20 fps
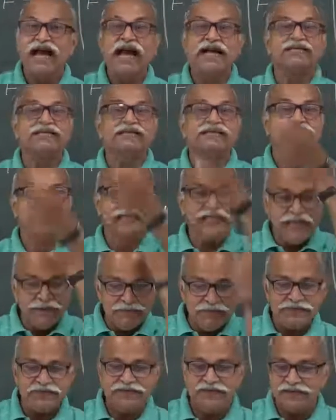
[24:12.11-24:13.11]
at the
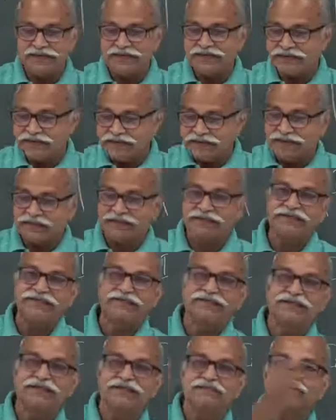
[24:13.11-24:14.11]
same instant this is
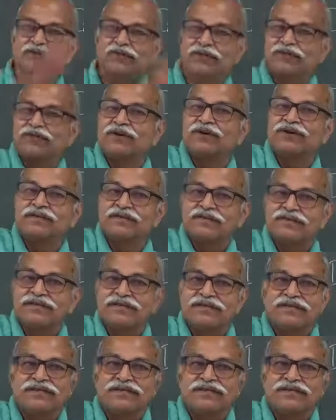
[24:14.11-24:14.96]
exerting force on